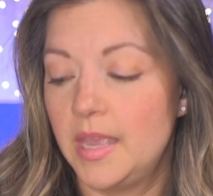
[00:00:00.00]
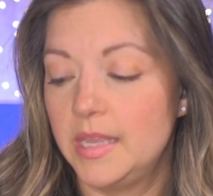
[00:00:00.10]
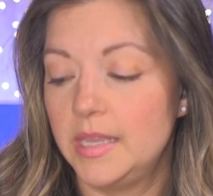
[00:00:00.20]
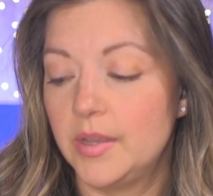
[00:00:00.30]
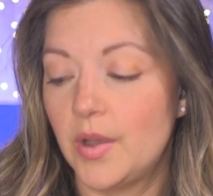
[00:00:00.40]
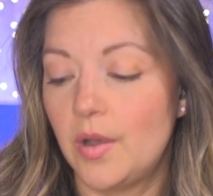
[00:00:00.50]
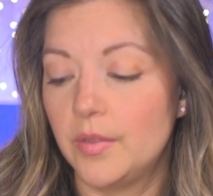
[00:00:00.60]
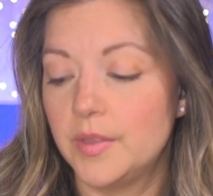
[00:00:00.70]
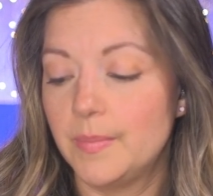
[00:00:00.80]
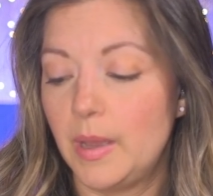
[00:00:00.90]
He
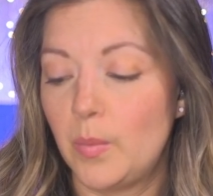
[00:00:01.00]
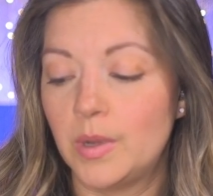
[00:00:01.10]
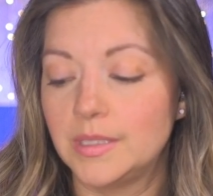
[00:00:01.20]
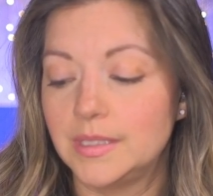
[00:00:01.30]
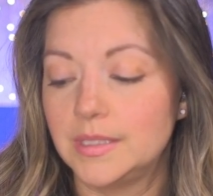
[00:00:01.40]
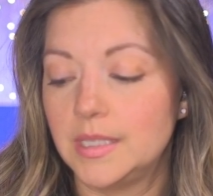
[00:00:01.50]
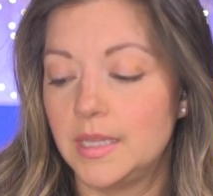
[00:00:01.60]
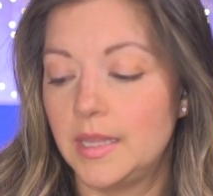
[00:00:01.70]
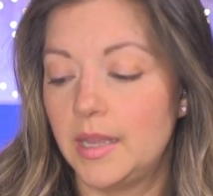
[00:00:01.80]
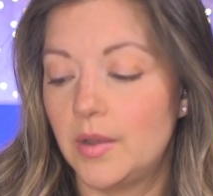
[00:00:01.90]
called them at once,
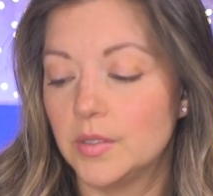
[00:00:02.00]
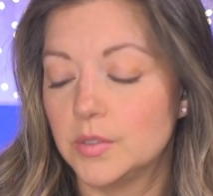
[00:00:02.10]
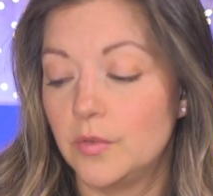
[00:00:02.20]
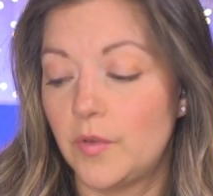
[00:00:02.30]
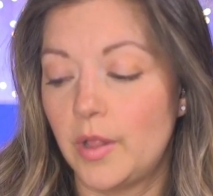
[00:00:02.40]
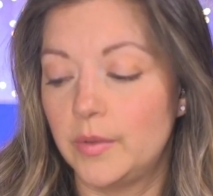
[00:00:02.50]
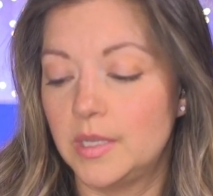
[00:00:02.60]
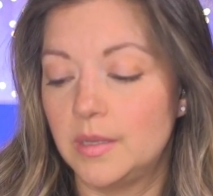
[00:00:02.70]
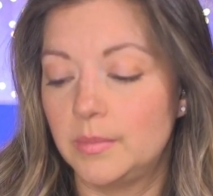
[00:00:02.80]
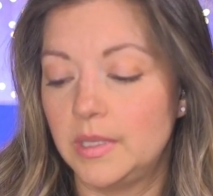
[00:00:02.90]
and they also followed
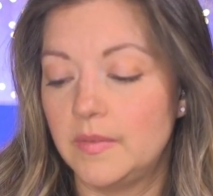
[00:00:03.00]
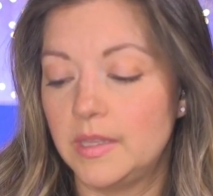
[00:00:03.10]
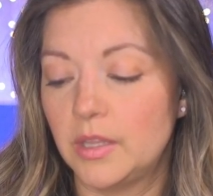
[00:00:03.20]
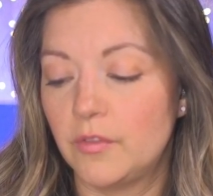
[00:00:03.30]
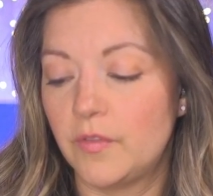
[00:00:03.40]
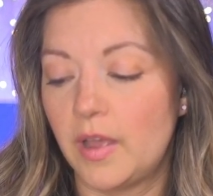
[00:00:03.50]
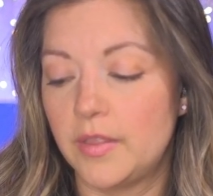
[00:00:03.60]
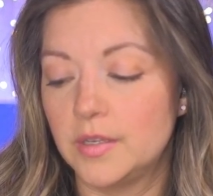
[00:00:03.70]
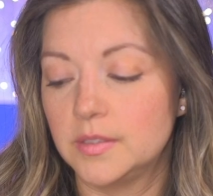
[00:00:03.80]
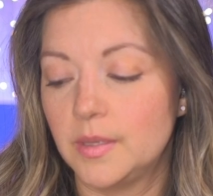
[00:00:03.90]
him, leaving their
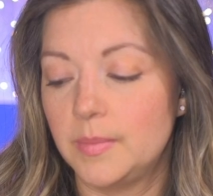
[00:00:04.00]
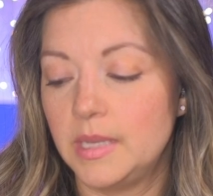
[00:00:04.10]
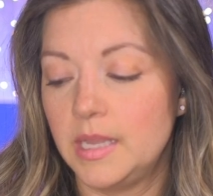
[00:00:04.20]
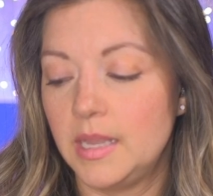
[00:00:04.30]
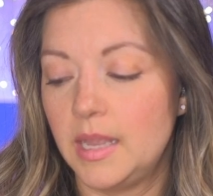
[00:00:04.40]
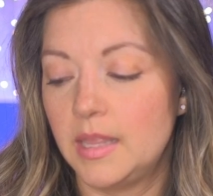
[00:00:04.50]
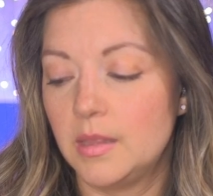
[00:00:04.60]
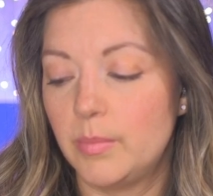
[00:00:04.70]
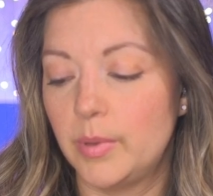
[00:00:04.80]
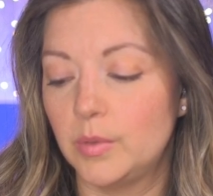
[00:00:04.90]
father Zebedee in the
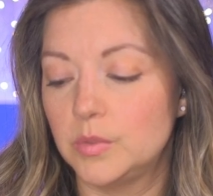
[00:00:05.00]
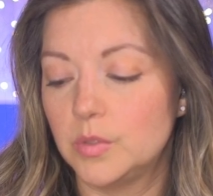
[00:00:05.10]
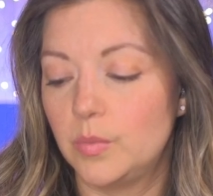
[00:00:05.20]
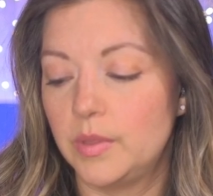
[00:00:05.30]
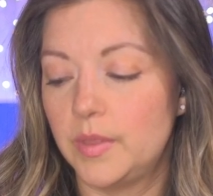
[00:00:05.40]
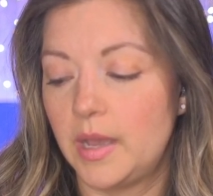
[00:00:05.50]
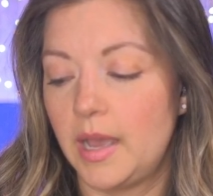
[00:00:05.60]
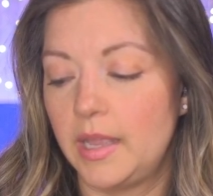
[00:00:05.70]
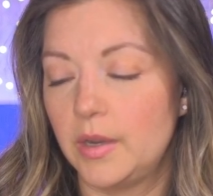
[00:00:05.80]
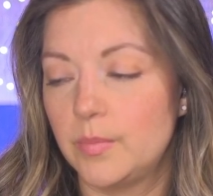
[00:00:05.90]
boat with the
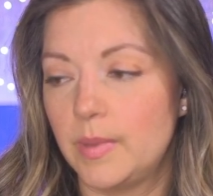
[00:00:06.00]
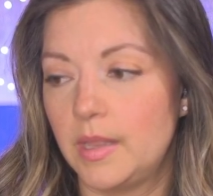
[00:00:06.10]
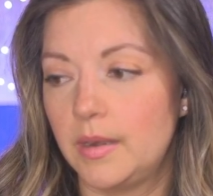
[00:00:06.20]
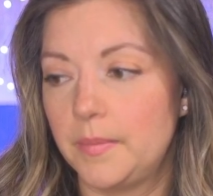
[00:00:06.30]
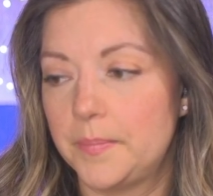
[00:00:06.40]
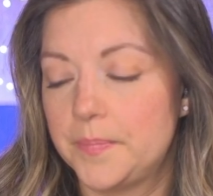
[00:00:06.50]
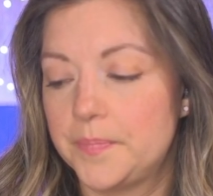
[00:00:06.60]
hired men.